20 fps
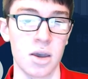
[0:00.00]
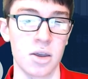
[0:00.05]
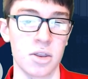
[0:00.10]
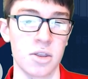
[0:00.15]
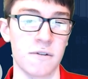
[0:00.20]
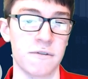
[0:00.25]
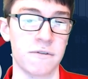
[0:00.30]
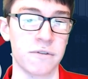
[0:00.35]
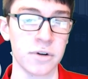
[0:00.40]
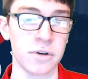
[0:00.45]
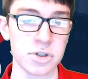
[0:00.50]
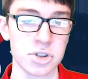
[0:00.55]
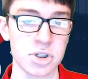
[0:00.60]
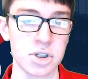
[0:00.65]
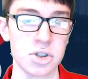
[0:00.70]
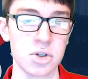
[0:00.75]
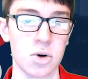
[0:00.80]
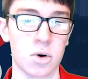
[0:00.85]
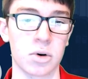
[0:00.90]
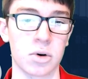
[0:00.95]
The first
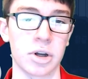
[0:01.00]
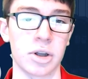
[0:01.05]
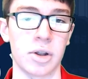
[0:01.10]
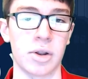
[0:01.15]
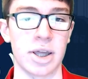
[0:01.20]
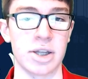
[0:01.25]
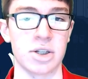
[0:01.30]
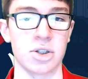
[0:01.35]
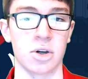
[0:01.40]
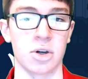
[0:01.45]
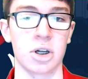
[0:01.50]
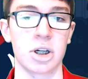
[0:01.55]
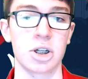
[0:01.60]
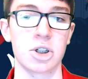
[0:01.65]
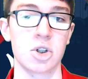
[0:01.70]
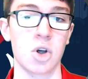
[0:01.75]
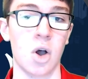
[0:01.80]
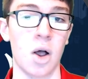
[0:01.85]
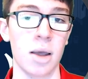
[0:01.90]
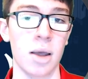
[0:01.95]
tutorial I
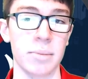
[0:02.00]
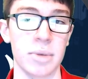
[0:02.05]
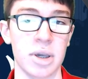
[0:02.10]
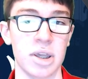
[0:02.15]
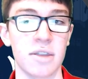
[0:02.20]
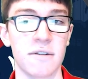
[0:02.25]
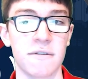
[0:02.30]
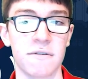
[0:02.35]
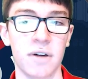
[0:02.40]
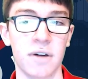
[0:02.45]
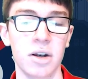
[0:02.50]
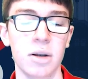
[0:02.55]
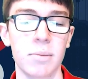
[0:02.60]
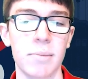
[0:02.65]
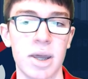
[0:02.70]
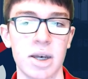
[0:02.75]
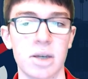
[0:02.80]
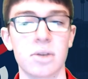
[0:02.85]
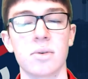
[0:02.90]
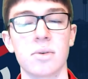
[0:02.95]
took taught me the
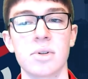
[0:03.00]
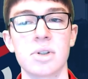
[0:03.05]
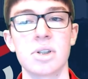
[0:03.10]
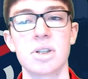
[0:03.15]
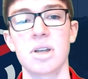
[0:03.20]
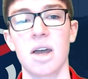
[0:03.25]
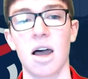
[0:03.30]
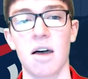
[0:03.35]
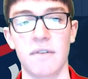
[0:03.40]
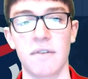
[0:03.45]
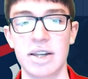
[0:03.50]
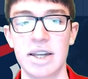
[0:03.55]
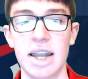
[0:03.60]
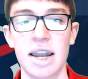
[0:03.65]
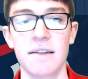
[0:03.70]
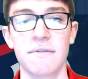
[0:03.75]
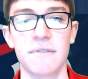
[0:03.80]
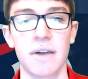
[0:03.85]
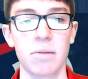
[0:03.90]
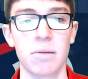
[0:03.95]
fundamentals of
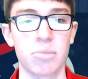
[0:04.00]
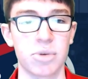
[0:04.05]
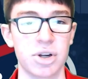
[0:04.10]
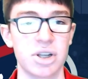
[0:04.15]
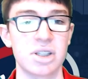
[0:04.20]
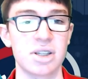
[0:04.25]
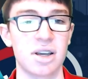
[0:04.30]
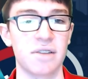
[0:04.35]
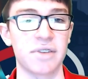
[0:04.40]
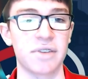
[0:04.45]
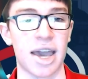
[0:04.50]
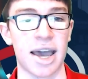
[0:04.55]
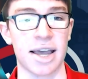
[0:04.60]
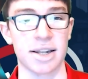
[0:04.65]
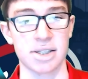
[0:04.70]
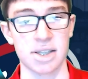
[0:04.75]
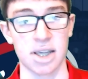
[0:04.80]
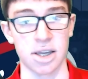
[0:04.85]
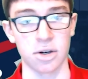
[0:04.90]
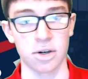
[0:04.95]
identifying breeds of
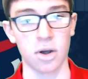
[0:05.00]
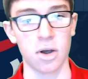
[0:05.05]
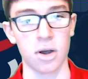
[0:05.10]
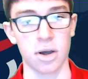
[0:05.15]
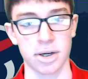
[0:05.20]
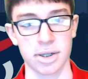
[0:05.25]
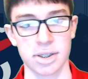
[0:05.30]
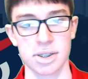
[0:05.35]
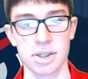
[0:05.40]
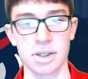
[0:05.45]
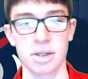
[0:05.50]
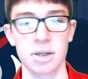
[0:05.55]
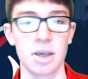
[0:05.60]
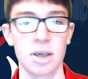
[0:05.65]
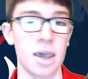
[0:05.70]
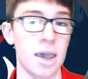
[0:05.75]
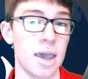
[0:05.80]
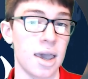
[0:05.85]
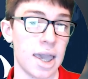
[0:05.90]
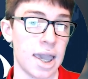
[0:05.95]
cats and dogs,
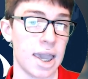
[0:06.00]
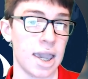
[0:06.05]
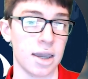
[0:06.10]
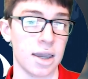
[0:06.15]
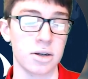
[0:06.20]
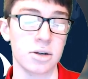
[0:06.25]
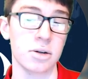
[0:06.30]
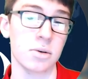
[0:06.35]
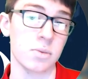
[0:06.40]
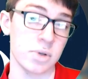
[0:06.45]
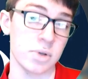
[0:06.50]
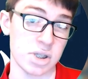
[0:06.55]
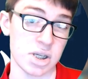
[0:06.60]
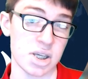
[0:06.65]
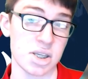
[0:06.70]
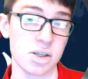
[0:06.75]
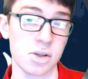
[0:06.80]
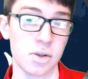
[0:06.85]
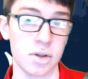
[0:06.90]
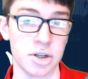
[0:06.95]
and was
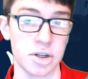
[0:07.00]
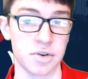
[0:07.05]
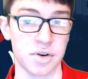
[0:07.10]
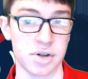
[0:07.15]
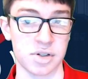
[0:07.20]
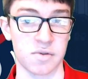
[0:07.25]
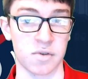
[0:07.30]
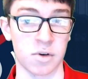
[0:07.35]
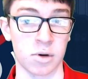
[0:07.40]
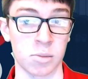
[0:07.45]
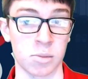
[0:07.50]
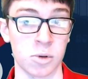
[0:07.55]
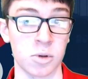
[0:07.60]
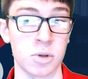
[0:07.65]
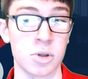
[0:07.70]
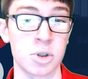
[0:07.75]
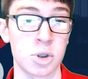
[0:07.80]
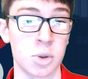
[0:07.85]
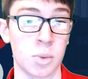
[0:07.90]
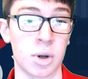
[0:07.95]
easily
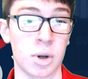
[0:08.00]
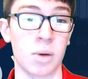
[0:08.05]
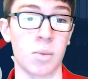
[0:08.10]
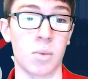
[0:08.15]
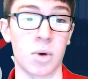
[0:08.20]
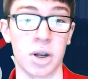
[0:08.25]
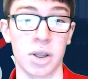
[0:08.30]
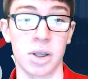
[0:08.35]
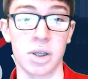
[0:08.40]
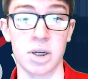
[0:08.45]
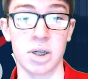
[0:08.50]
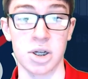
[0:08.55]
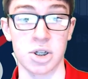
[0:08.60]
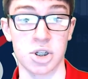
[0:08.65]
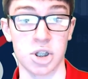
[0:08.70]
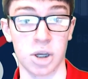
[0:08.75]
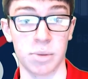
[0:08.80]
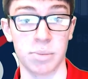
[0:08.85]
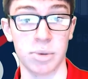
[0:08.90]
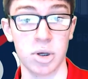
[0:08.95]
transferable to what I wanted to teach
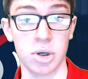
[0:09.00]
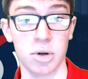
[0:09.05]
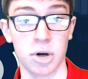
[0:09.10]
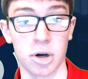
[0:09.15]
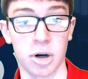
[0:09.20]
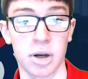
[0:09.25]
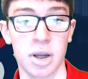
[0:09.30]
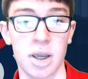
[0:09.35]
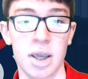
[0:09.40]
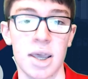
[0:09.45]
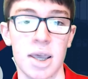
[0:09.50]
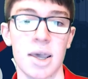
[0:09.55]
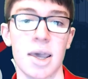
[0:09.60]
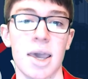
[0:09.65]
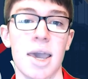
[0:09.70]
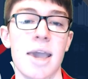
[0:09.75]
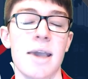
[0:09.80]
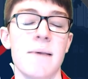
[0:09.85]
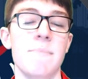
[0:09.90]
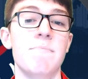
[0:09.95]
the computer.
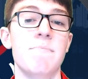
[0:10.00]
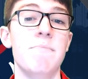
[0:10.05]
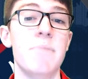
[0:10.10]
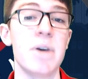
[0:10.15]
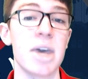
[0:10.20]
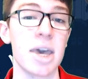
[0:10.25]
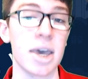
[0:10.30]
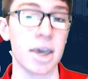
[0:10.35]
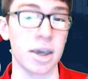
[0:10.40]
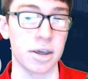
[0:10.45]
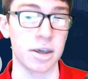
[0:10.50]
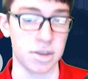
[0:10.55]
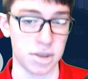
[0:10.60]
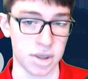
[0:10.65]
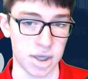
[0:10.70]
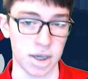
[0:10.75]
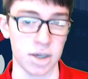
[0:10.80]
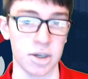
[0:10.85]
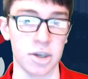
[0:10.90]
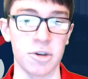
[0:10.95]
A big
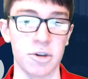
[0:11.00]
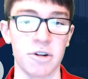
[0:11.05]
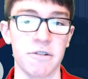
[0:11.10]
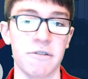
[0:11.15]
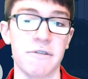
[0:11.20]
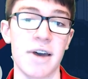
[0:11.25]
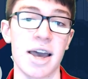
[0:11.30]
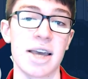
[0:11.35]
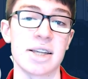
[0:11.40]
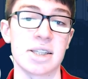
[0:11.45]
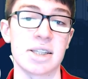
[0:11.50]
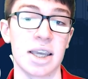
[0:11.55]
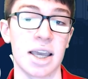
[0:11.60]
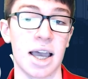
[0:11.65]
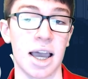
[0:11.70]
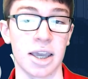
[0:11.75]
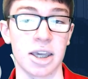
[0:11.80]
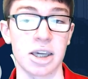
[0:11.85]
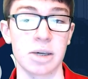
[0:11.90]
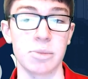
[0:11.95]
thank you to
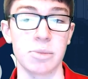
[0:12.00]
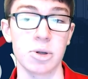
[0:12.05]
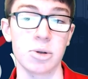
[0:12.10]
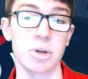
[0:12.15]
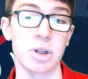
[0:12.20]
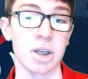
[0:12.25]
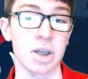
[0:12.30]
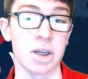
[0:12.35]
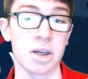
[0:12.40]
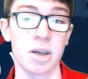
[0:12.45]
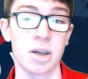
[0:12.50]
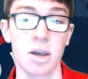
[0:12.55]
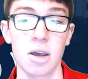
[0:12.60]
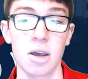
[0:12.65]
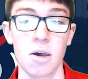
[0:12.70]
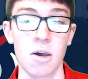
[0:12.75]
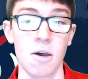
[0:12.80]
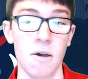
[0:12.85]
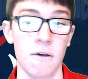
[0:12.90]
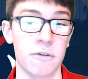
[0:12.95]
FastAI community
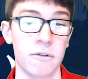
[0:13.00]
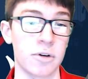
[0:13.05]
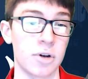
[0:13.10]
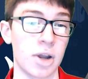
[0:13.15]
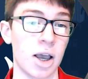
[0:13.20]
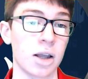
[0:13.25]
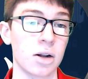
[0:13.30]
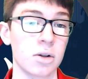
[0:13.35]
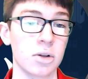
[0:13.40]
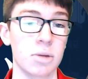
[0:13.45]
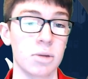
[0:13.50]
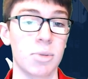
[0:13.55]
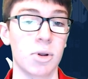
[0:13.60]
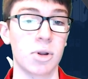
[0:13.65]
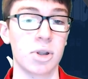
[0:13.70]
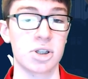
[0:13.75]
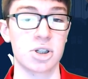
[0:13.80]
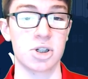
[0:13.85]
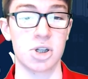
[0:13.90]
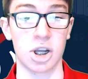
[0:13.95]
for not only
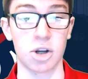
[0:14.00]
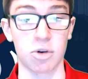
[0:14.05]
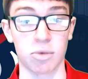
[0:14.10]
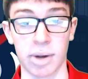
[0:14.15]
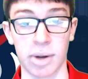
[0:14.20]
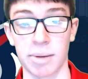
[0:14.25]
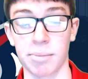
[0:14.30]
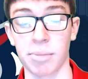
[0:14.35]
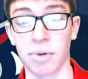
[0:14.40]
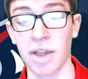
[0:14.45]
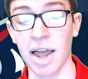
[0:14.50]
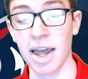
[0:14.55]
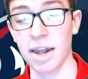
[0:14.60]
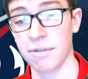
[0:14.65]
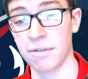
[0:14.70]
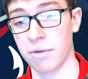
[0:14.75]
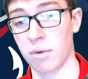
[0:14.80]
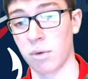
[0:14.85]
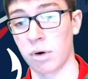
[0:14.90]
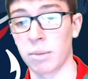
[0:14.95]
building such a great
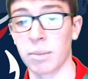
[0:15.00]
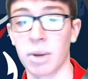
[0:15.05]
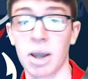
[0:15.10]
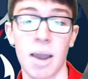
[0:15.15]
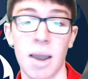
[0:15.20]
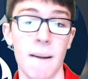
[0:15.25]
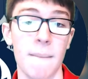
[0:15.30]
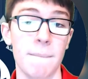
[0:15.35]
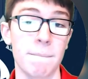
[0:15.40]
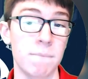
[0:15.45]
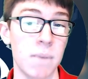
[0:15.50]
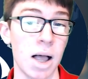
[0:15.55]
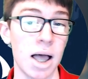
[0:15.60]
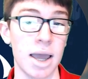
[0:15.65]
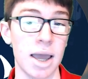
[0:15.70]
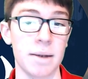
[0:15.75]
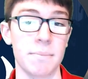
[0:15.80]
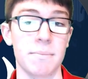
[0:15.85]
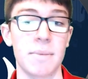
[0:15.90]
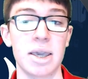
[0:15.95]
platform,
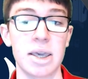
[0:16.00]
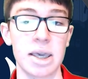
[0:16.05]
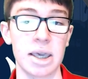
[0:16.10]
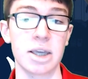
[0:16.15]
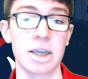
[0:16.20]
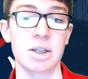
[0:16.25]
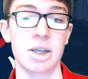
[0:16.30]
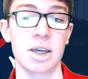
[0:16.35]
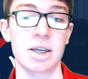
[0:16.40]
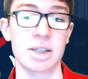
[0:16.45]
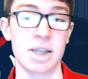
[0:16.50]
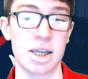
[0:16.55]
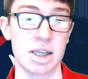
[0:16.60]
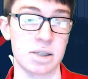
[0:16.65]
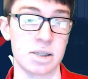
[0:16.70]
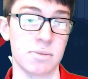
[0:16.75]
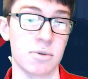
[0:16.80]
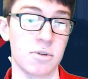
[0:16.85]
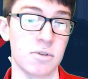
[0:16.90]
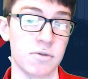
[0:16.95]
but making it
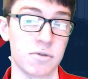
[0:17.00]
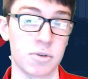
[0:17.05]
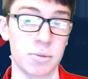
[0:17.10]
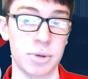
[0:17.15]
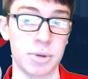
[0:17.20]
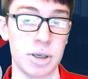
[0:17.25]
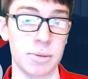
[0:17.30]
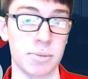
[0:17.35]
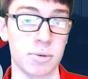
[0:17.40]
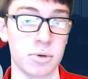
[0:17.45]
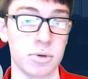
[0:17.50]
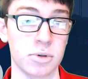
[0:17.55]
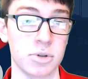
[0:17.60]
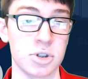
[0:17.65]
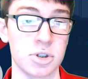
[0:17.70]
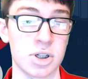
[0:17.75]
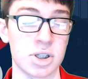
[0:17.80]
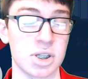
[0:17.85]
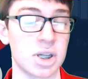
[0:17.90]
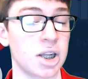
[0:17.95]
accessible for people
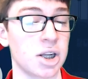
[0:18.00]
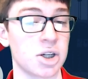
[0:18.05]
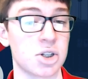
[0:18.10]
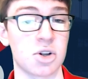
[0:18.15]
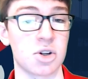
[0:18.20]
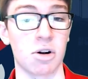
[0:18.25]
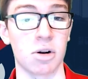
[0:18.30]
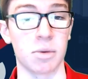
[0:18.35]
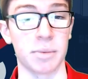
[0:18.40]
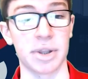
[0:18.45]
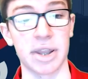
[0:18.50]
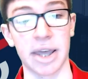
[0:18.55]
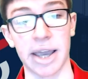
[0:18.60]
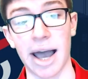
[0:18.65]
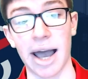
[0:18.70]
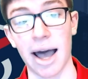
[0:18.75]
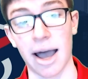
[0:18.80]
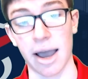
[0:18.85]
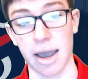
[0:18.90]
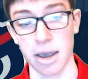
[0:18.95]
just getting started with
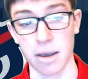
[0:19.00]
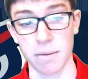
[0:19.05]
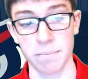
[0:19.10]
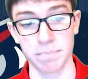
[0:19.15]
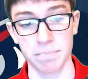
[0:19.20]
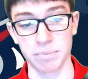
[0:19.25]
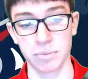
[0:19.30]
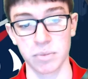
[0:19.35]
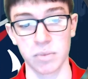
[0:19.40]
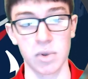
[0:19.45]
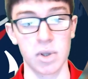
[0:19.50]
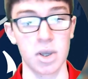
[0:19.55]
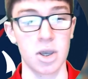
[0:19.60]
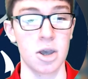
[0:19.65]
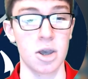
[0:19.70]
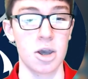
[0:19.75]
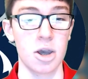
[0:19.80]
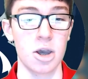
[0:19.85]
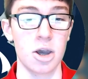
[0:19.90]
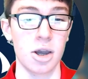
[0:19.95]
AI.
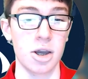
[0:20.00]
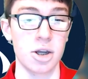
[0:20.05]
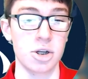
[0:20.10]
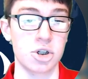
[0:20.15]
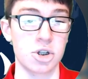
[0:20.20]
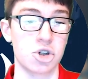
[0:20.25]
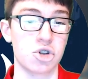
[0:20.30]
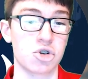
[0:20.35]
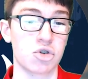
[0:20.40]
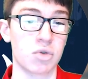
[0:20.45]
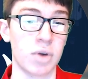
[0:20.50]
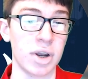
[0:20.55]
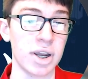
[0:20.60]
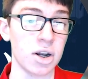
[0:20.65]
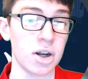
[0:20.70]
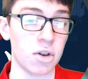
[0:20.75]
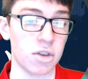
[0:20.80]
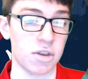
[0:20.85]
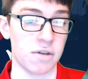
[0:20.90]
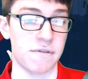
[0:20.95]
To train
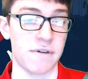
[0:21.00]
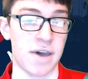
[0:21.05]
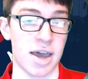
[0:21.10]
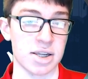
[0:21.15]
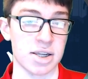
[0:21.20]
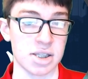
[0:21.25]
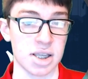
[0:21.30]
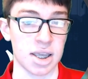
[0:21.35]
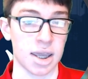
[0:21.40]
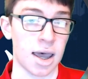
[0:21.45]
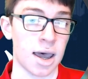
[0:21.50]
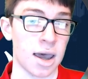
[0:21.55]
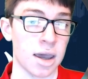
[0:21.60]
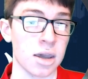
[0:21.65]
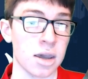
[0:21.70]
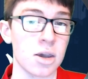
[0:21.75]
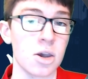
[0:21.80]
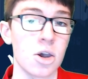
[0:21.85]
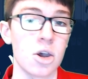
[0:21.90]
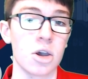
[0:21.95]
on the
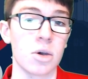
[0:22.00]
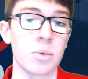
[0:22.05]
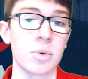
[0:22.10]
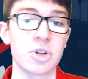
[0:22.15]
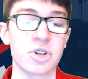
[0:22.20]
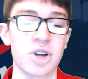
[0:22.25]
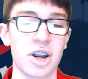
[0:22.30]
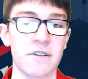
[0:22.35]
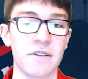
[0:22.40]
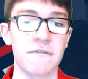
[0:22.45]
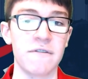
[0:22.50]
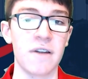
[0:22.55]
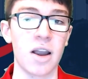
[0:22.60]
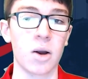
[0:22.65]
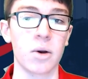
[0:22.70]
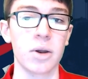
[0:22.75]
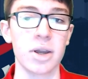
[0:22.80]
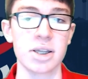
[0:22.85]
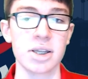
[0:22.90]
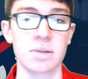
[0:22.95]
FastAI, we tried
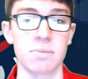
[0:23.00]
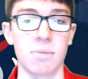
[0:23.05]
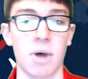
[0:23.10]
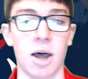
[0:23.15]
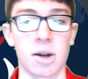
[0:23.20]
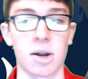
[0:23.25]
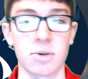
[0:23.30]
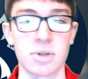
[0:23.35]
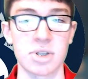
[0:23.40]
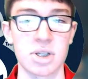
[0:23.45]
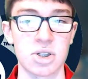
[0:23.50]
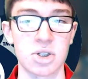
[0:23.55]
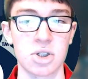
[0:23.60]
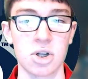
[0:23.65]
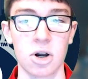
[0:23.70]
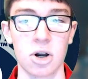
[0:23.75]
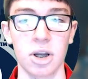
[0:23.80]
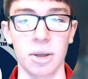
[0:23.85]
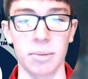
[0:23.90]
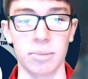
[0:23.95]
various models as
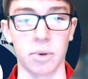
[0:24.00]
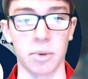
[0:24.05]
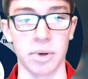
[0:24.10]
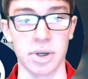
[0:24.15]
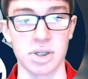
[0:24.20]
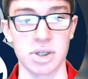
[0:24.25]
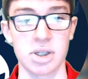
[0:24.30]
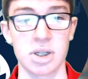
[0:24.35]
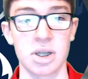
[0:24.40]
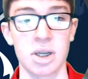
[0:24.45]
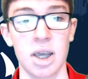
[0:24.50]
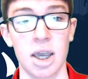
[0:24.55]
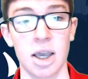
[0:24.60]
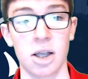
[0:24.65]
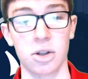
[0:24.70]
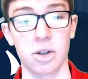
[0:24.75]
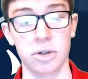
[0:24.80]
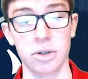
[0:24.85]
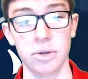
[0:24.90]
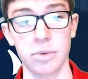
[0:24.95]
starting points,
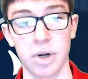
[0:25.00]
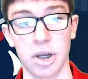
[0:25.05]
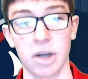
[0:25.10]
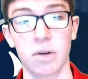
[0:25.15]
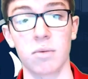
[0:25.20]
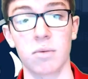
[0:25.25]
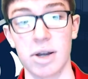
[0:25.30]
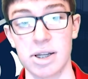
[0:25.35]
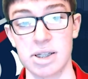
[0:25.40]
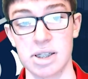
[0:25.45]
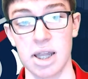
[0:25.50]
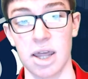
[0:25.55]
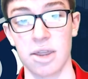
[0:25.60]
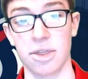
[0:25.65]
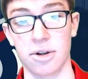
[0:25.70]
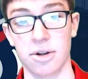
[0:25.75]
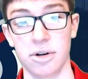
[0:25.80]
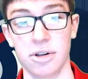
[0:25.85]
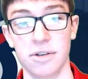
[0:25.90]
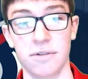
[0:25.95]
including ResNet
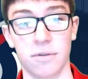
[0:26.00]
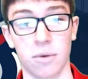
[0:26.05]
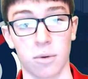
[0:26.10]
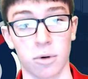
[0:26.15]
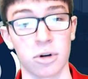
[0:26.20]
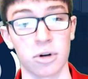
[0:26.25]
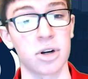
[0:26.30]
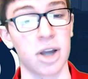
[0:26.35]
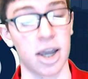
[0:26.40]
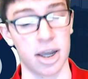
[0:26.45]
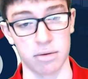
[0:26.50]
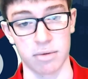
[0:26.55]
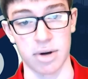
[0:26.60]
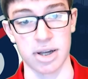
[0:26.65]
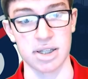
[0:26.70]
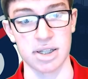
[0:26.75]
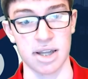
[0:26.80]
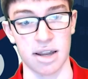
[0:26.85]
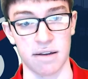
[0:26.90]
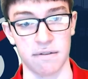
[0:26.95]
34 and
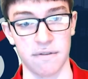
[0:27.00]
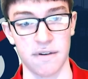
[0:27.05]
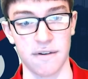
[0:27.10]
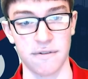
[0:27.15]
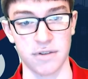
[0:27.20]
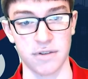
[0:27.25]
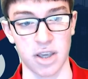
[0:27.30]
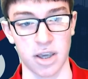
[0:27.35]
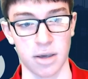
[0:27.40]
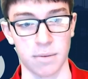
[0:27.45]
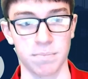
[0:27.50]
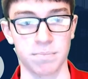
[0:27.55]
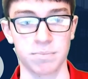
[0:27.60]
ResNet 50.